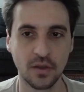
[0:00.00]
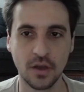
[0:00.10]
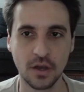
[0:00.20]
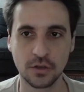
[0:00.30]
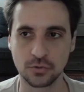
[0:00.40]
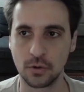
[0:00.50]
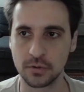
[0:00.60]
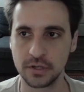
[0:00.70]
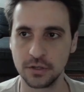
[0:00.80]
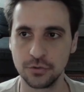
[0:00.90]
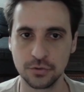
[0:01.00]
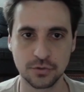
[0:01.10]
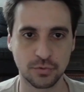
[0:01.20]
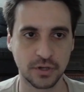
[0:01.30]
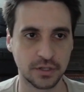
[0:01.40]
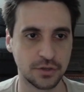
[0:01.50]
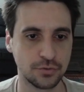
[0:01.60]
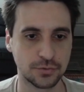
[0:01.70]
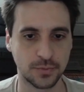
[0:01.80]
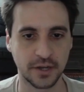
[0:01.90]
So what we're going to do is we're going to
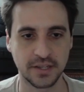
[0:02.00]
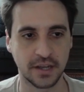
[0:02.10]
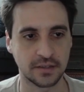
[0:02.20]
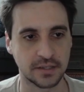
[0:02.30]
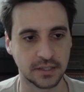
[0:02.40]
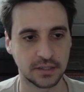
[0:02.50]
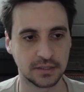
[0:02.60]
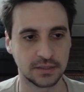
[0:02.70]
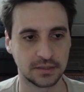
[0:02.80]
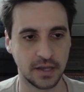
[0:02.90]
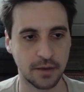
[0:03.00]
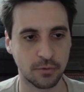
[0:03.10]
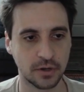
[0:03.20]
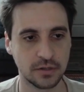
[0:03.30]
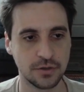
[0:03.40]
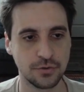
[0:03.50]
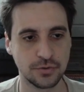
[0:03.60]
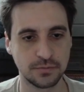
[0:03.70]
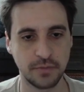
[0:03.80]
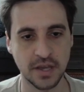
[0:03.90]
use Pydantic, and we're going to
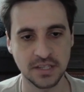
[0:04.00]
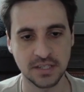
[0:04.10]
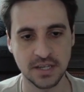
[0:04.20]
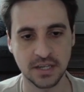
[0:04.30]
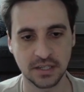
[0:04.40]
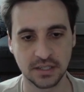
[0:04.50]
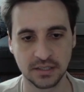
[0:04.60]
use basic